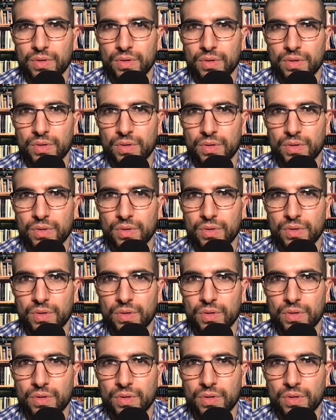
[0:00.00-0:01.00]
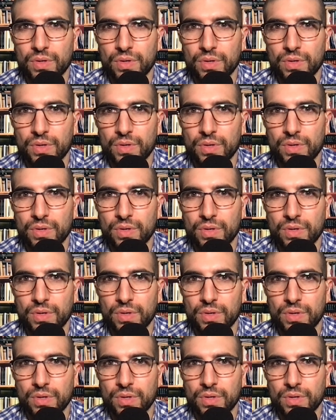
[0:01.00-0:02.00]

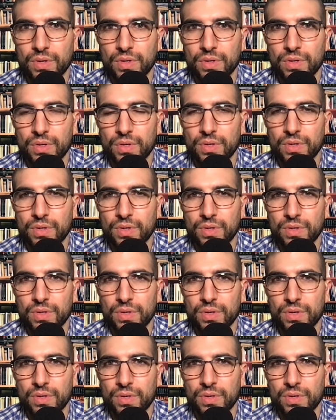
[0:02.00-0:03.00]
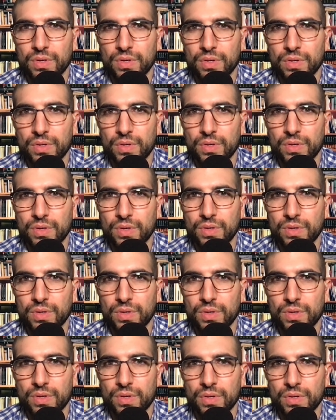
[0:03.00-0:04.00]

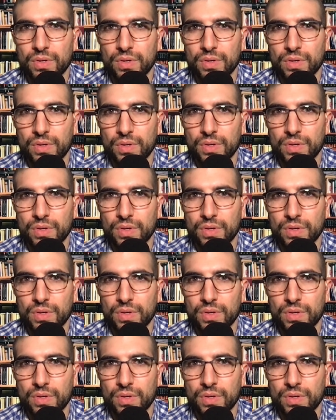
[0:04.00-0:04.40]
This person isn't speaking.